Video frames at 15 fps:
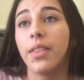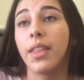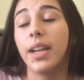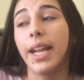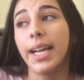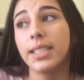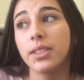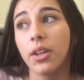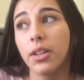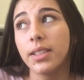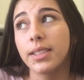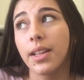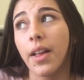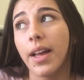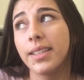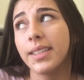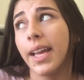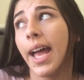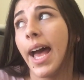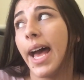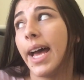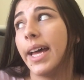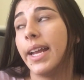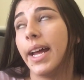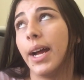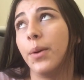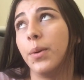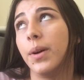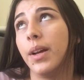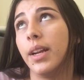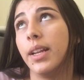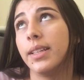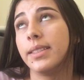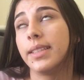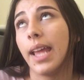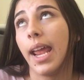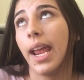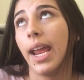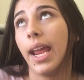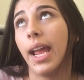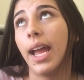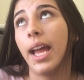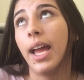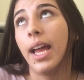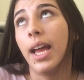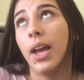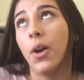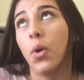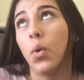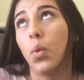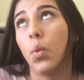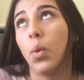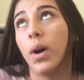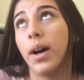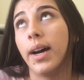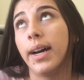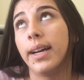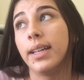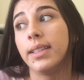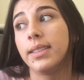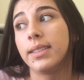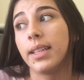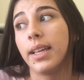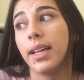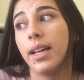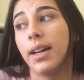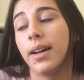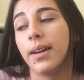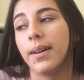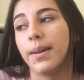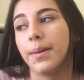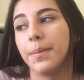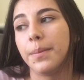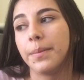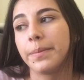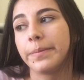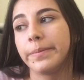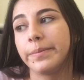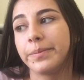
The next hardest class I had, I would say, was um,